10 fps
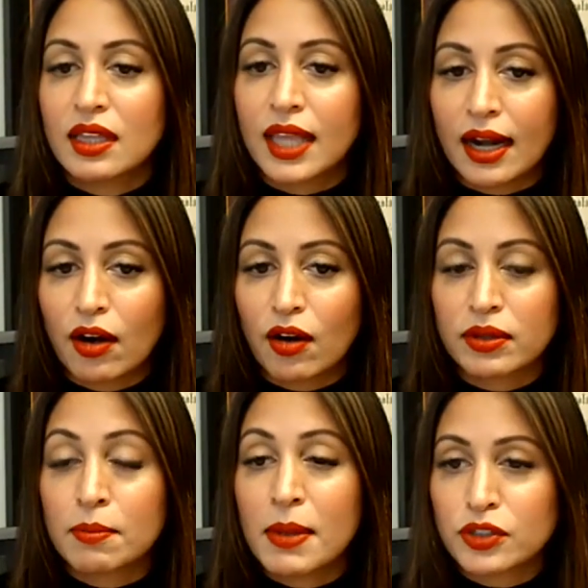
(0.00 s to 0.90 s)
that are
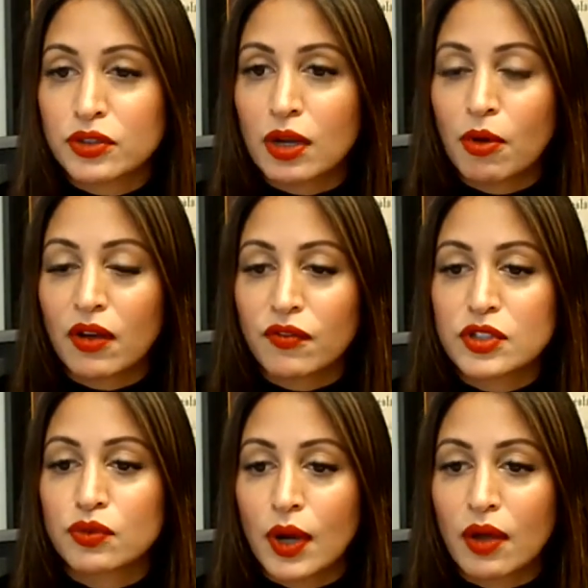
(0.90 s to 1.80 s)
the major
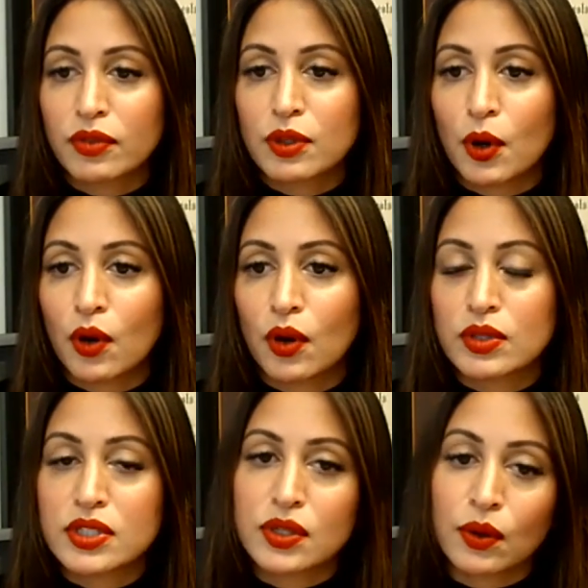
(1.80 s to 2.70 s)
nonprofits throughout the borough.
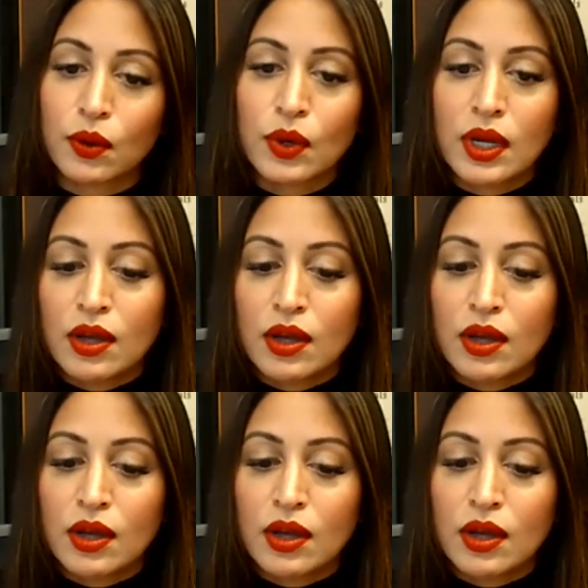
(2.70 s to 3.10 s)
And so